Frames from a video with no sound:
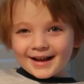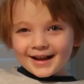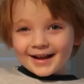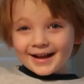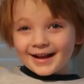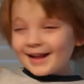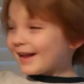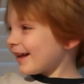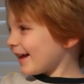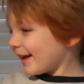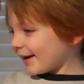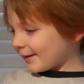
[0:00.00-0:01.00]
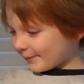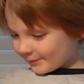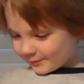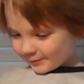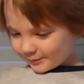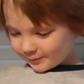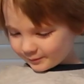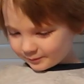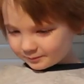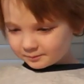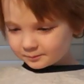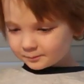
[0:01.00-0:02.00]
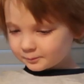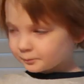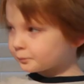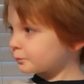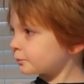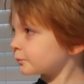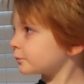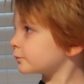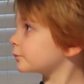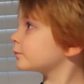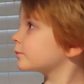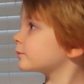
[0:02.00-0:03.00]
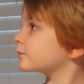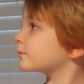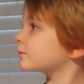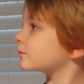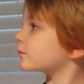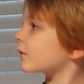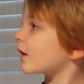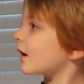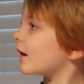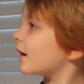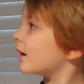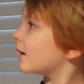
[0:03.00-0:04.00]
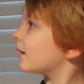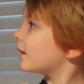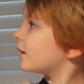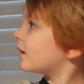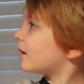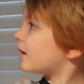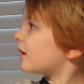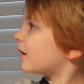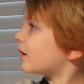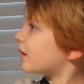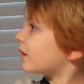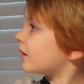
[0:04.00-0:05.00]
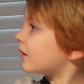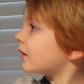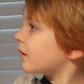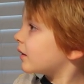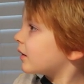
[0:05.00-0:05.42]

(silent)